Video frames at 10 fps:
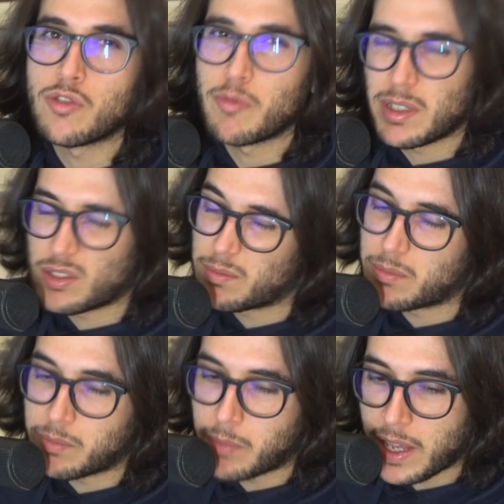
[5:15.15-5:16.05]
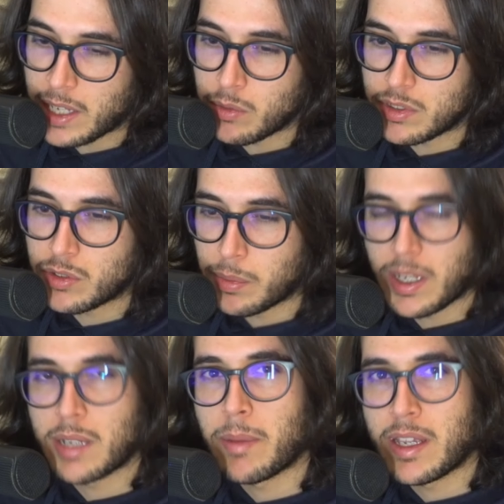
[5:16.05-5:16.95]
you've been playing with super
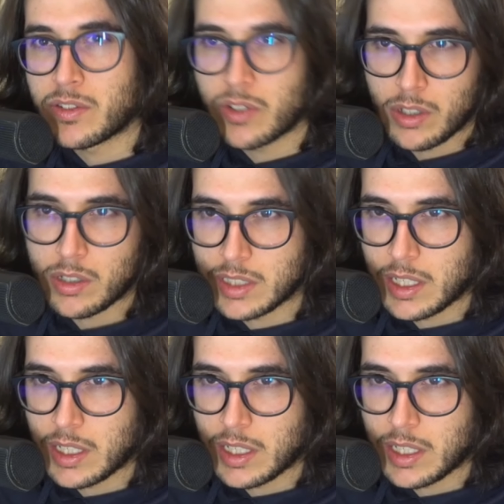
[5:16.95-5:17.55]
light mice for a long